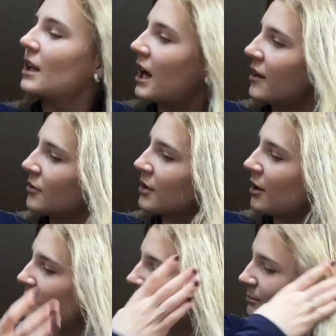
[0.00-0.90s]
I don't
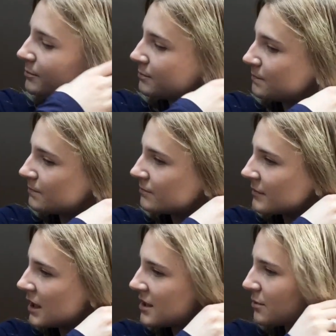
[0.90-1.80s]
know.
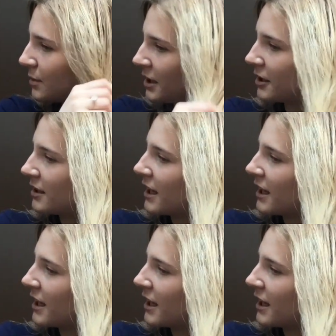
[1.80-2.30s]
It's weird,